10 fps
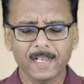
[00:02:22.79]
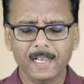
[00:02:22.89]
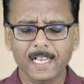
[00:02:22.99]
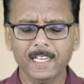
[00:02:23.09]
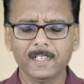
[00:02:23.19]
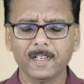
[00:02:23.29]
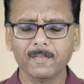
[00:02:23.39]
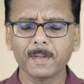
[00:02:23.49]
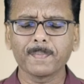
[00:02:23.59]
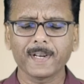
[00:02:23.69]
And
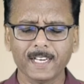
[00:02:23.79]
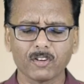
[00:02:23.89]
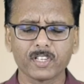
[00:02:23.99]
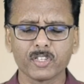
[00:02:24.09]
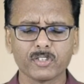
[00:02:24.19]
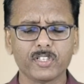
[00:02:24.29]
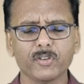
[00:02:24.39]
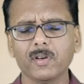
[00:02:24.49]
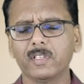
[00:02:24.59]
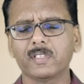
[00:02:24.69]
we pray, Lord, you
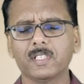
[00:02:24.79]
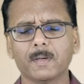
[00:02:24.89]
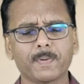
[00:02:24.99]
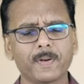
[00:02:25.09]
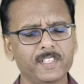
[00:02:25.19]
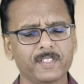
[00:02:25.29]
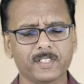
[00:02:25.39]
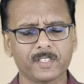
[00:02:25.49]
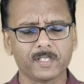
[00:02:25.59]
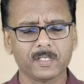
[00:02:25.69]
rejoice in the
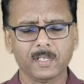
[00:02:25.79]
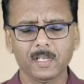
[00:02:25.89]
praises